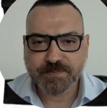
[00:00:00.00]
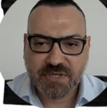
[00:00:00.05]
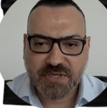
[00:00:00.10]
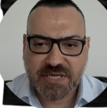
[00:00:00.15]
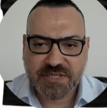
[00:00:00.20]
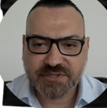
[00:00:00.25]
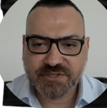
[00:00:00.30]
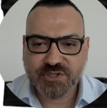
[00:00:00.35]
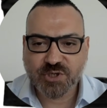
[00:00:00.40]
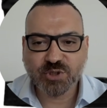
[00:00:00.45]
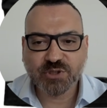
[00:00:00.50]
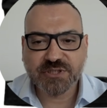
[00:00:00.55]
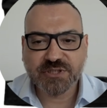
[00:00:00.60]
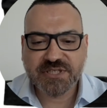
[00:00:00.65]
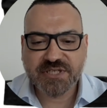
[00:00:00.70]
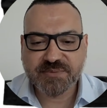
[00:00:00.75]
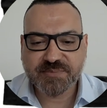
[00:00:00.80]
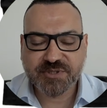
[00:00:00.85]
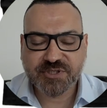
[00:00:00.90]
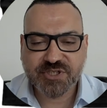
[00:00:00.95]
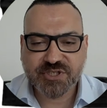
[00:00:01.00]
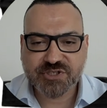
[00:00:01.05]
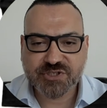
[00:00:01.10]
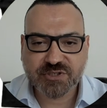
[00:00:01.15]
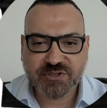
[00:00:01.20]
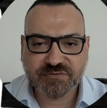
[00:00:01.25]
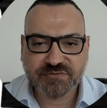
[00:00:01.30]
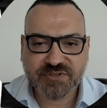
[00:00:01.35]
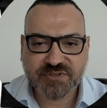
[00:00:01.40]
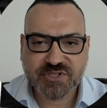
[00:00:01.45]
And the only
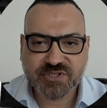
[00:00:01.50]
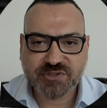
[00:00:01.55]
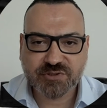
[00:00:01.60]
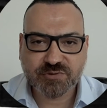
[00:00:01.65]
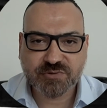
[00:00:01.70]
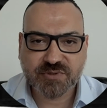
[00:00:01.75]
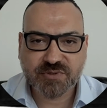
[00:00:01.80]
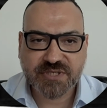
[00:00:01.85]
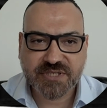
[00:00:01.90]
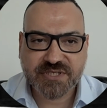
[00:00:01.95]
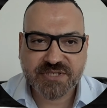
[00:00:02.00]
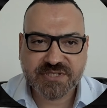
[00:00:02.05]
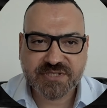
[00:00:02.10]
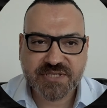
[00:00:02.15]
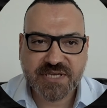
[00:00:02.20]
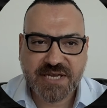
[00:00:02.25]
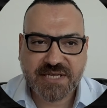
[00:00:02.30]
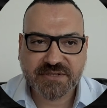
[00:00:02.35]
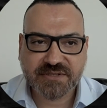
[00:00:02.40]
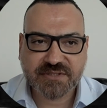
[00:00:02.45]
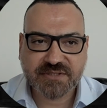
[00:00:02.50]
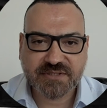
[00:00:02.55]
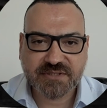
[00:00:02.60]
limitation of this tool is that